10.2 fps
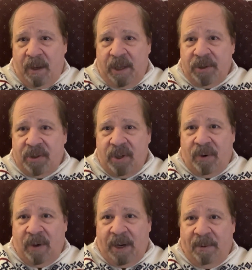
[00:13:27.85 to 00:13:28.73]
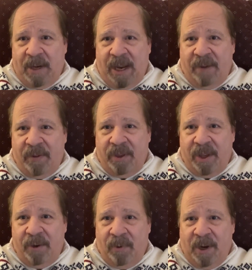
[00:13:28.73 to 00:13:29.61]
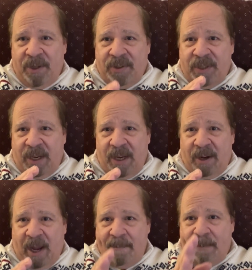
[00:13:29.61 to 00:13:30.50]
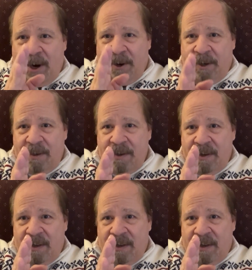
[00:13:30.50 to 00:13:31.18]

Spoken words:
And so I would have a thing where I say I mark